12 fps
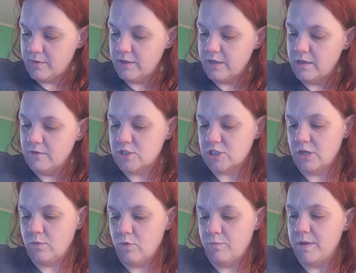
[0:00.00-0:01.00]
believe
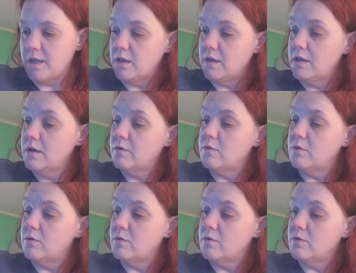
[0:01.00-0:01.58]
she will be